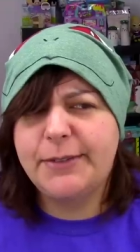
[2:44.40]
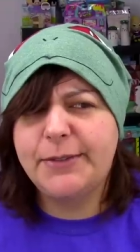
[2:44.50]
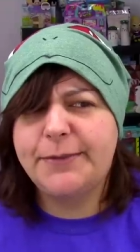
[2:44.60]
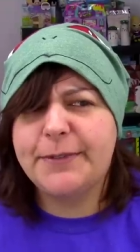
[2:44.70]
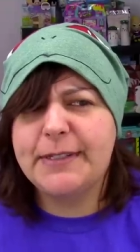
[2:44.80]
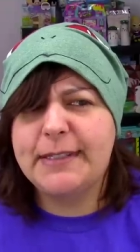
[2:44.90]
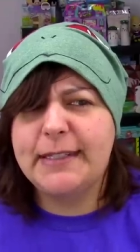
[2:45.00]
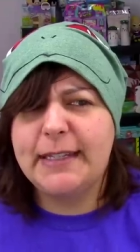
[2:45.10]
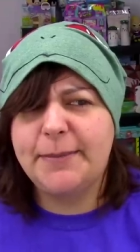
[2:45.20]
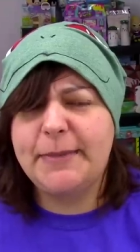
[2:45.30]
tuned for
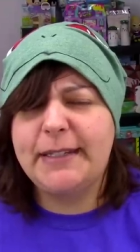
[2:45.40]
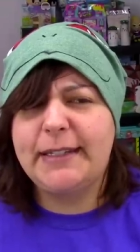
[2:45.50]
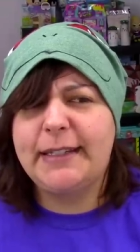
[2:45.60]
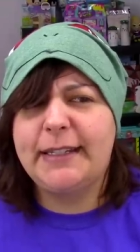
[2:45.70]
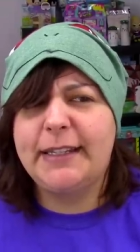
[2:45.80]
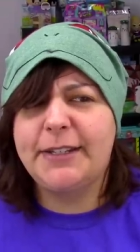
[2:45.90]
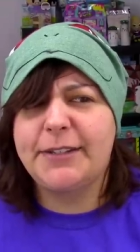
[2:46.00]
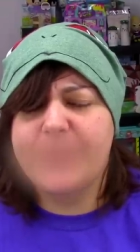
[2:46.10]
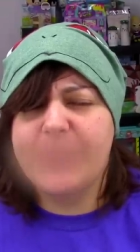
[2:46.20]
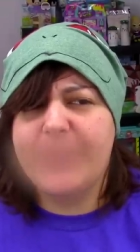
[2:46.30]
seeing me eating.
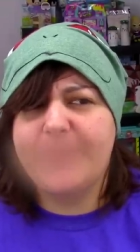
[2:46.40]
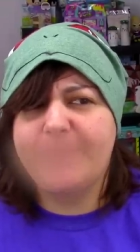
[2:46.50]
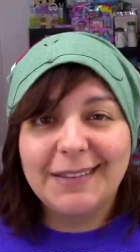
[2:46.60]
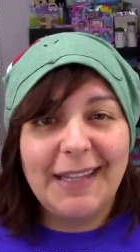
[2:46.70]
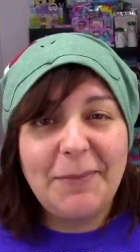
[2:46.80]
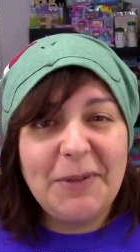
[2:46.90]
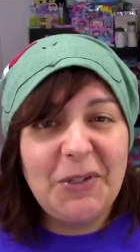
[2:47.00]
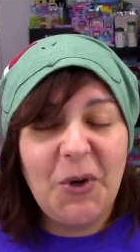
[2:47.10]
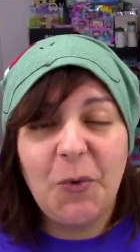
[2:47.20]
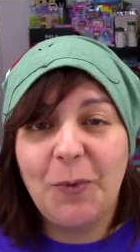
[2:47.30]
Let me
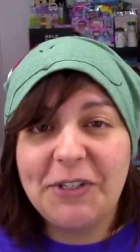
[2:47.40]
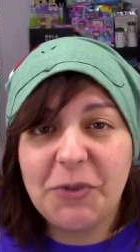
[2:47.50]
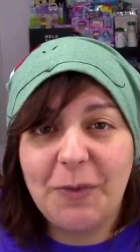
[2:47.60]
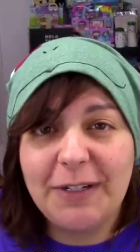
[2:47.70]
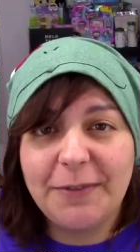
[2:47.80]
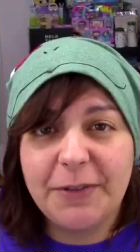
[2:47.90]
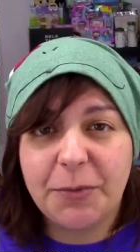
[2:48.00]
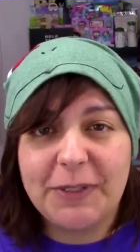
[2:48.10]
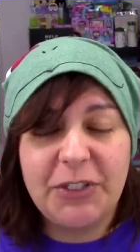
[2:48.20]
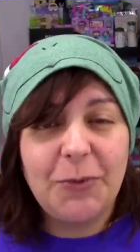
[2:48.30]
know which one of the
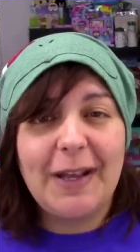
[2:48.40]
three you